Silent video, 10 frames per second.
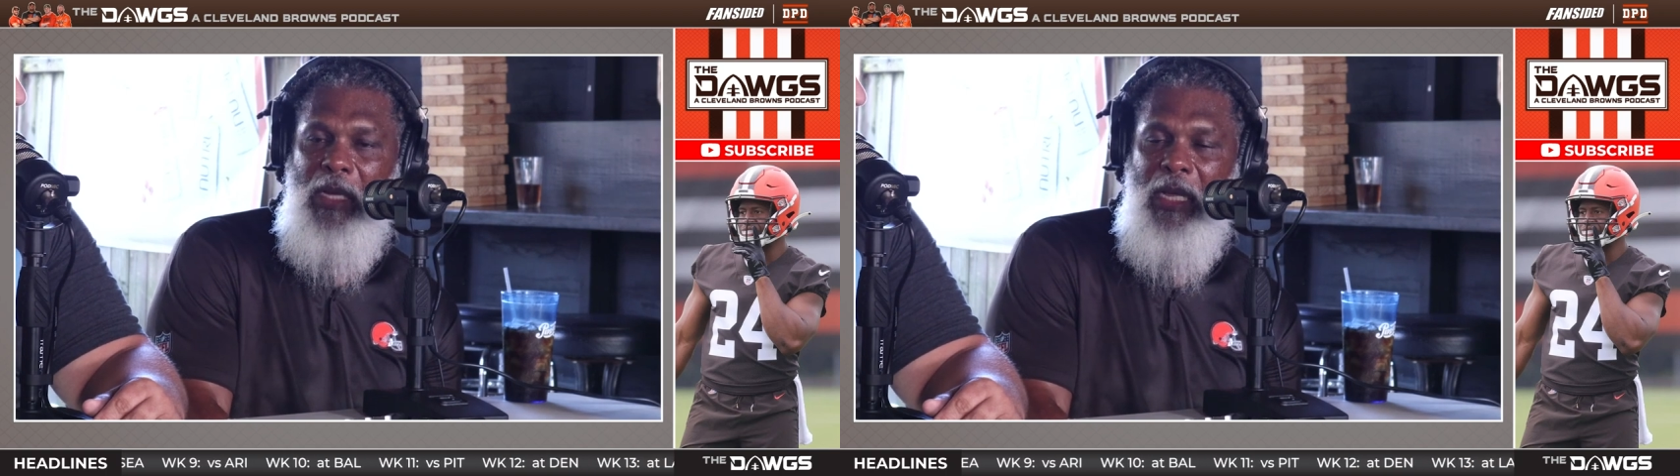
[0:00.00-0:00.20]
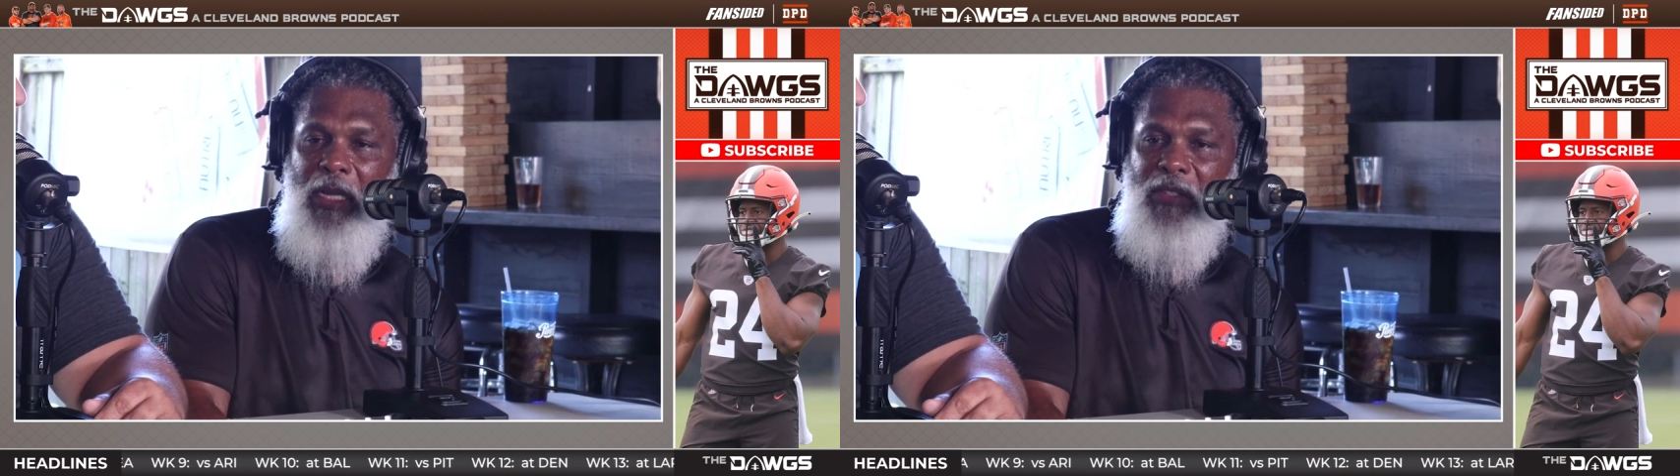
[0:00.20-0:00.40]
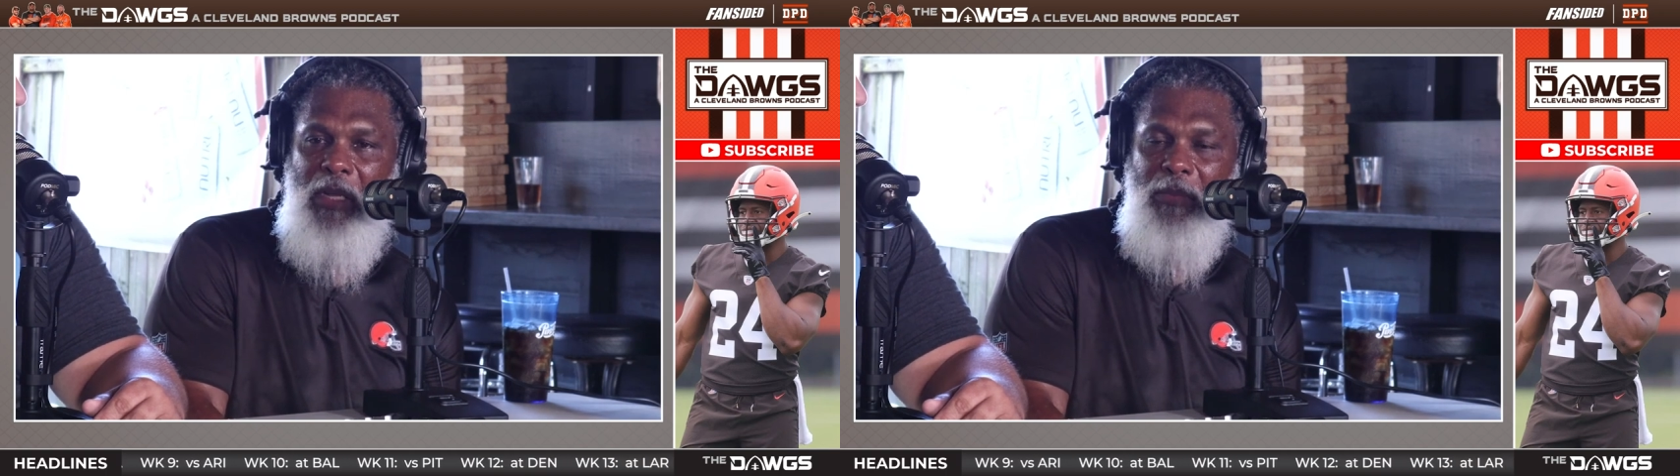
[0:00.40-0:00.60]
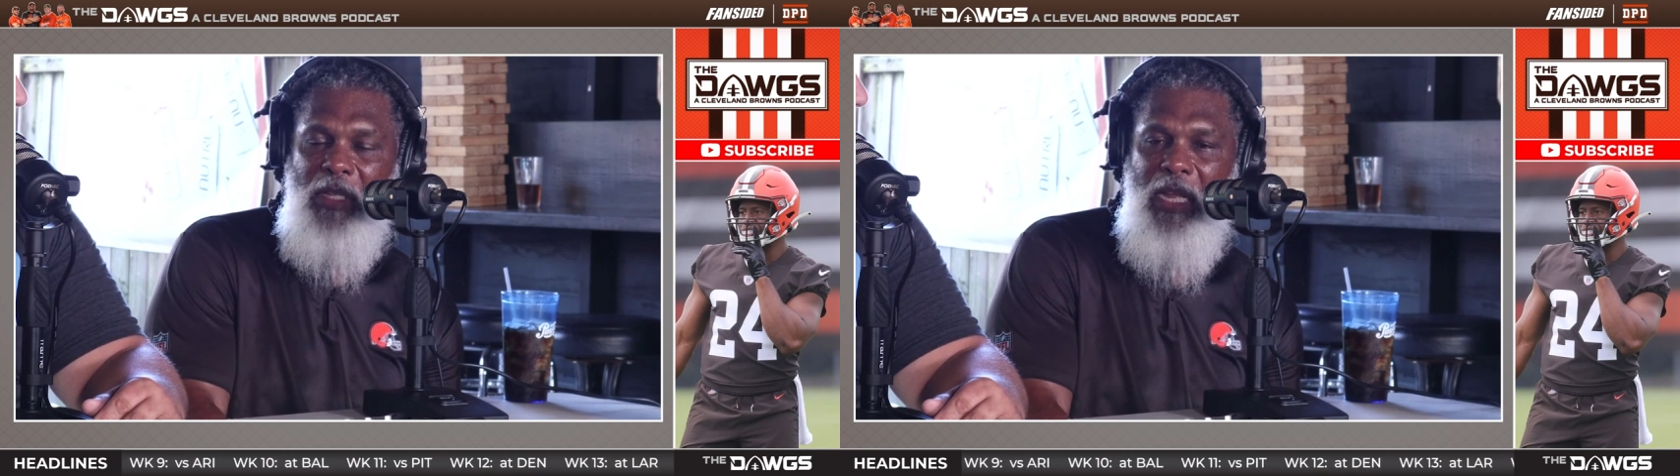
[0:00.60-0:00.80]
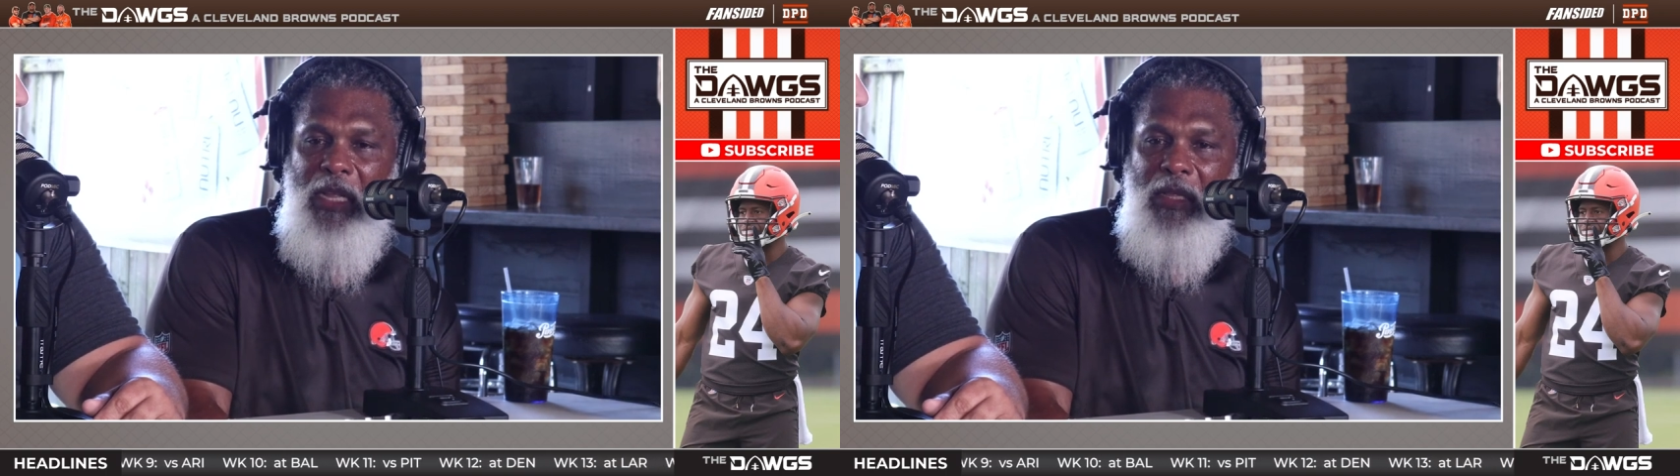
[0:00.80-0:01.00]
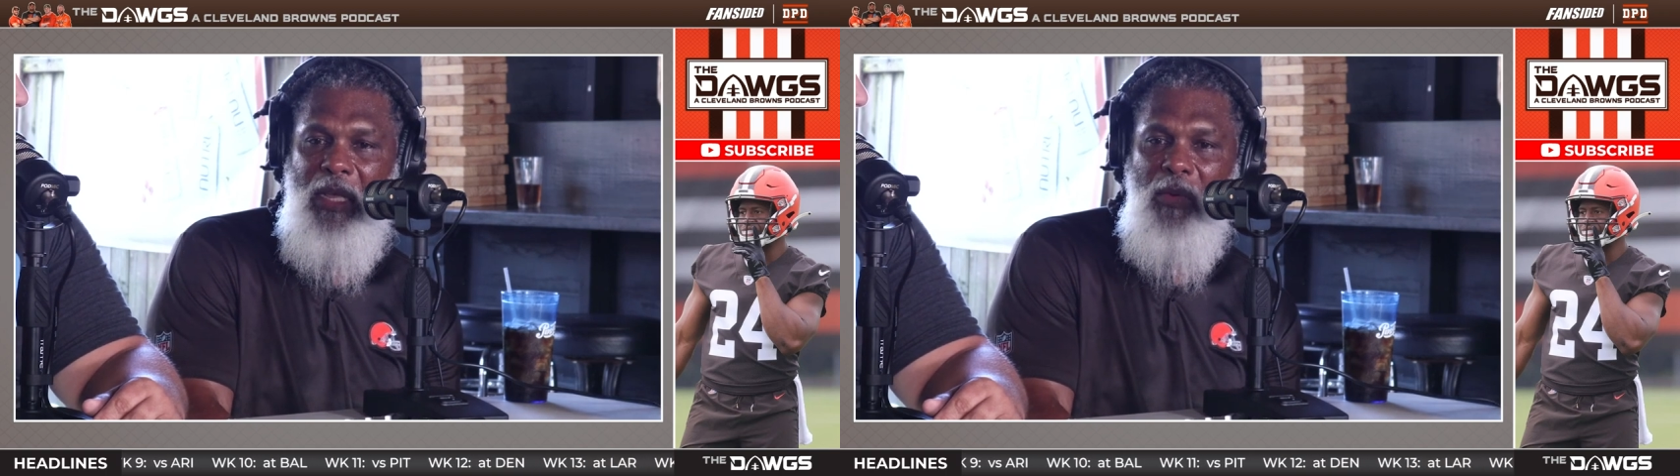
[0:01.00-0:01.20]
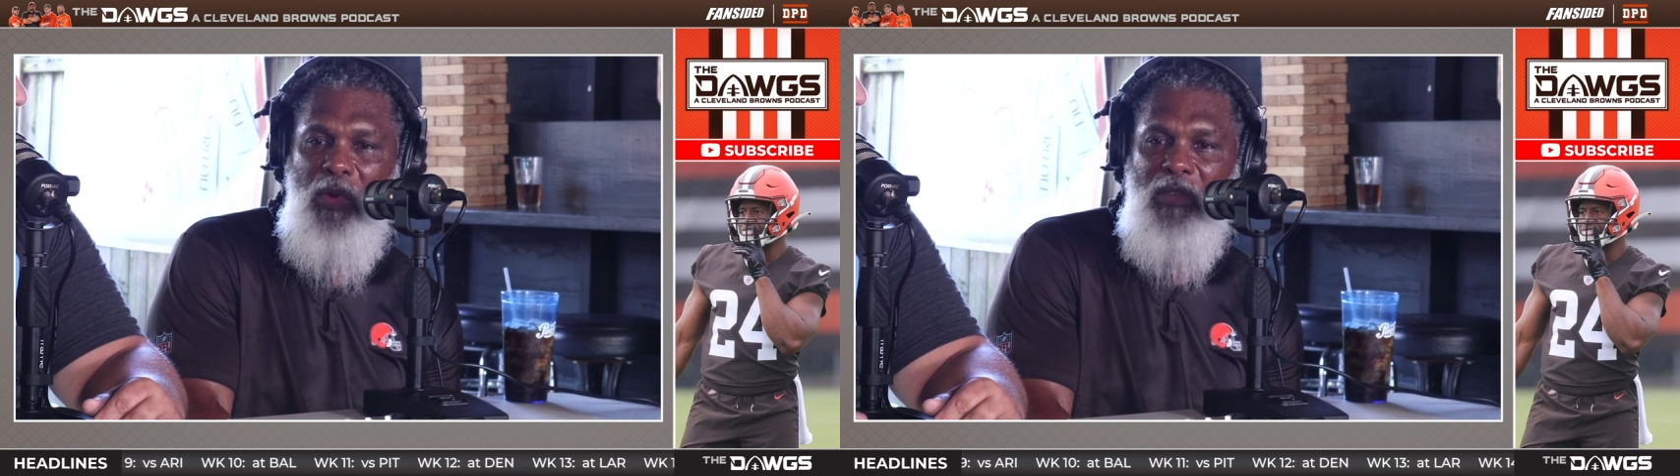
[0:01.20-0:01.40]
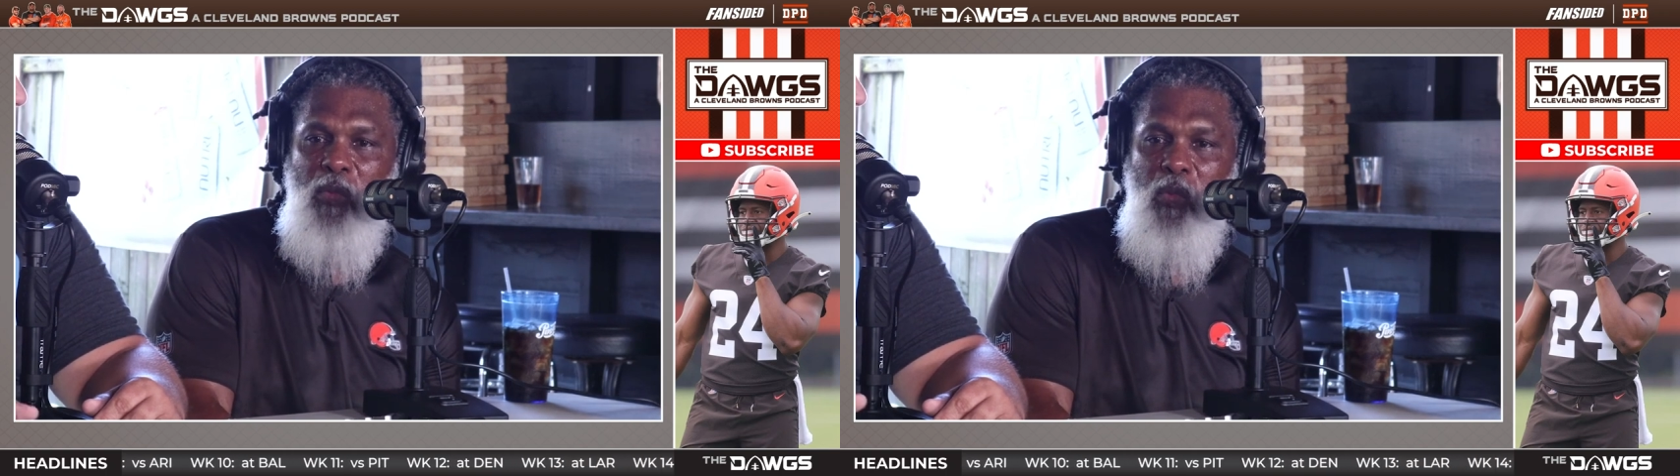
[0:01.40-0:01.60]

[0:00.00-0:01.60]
and something that that we